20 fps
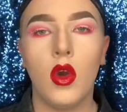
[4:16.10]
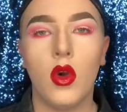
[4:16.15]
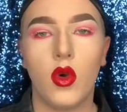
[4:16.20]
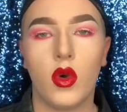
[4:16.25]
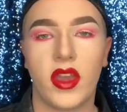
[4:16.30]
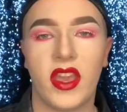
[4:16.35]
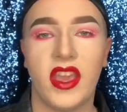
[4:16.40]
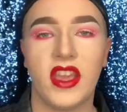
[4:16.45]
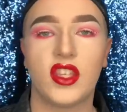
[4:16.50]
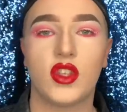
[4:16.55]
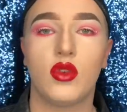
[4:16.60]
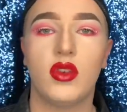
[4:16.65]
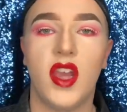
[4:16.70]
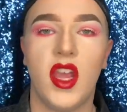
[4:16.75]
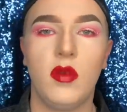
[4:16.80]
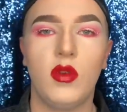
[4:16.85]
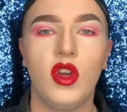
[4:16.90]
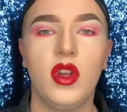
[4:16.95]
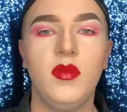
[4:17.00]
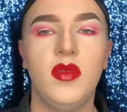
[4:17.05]
Okay, so now
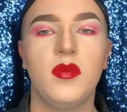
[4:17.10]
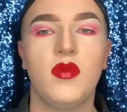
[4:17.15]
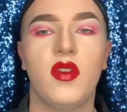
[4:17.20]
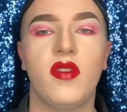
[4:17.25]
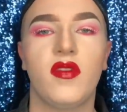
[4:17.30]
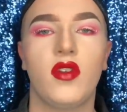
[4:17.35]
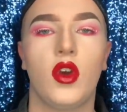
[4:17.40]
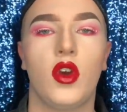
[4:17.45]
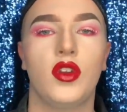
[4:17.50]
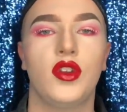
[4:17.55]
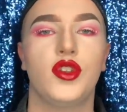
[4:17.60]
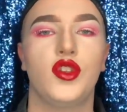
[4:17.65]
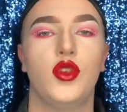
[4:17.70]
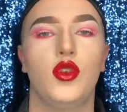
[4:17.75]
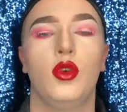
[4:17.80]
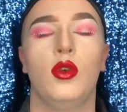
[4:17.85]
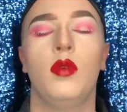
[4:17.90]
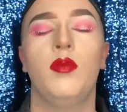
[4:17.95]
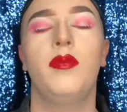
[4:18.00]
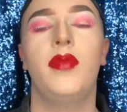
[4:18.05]
I'm going to be moving on
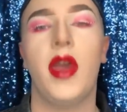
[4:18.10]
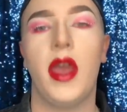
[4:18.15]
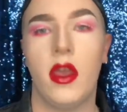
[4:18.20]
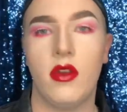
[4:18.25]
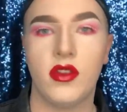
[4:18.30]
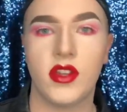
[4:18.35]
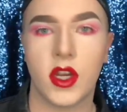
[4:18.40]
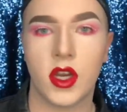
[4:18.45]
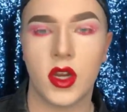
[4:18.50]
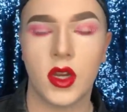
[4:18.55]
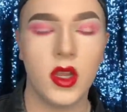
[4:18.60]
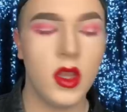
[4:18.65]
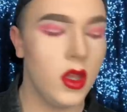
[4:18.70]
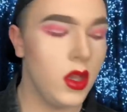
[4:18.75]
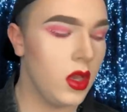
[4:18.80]
to powder.